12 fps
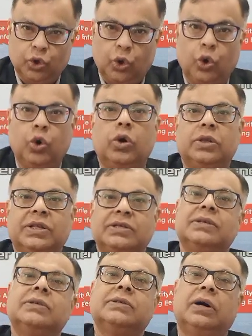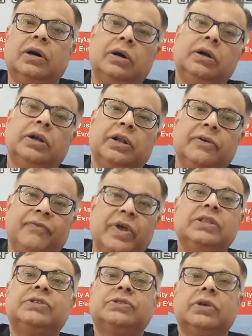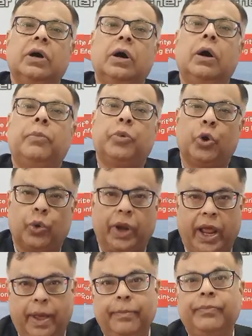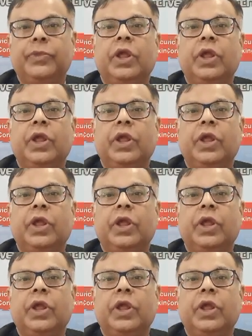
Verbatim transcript: though this is a defense uh, program,